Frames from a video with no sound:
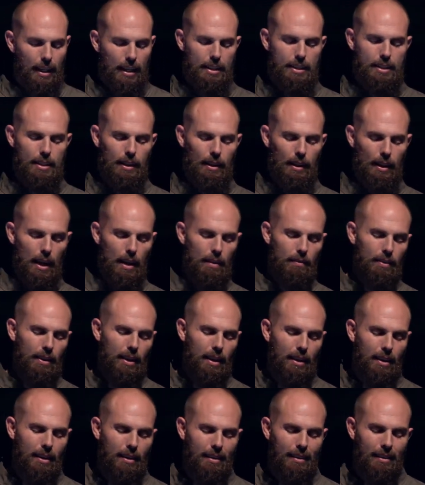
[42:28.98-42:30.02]
it's
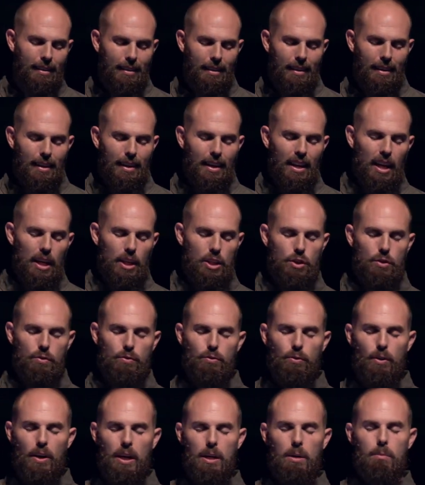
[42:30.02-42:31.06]
loving, it's
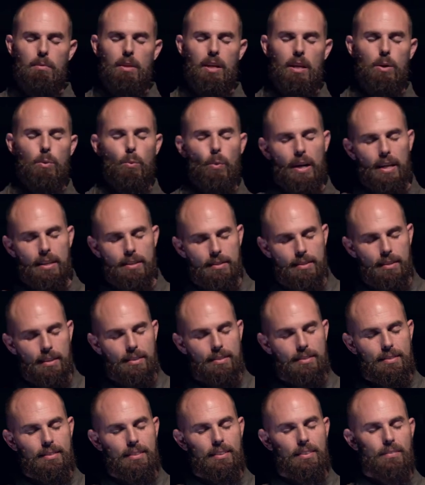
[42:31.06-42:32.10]
freedom that awaits us.
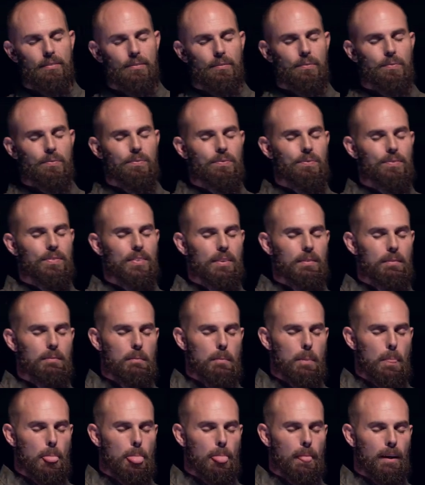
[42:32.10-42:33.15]

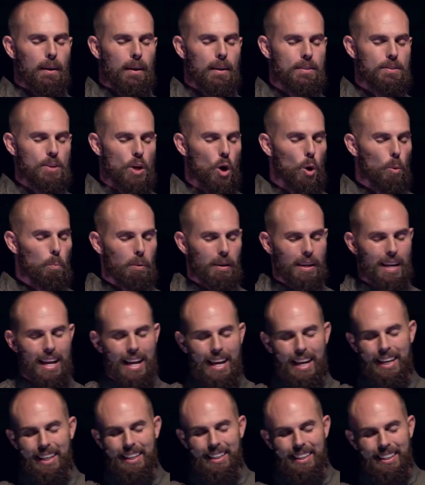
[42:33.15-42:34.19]
It's open
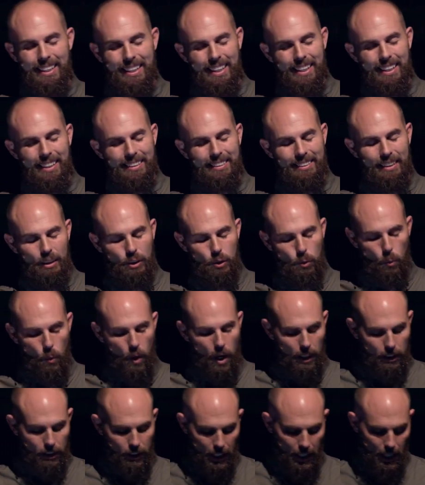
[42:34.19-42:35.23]
handedness, it's
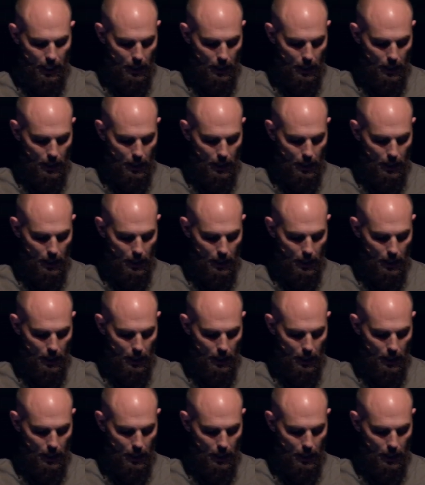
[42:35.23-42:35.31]
watching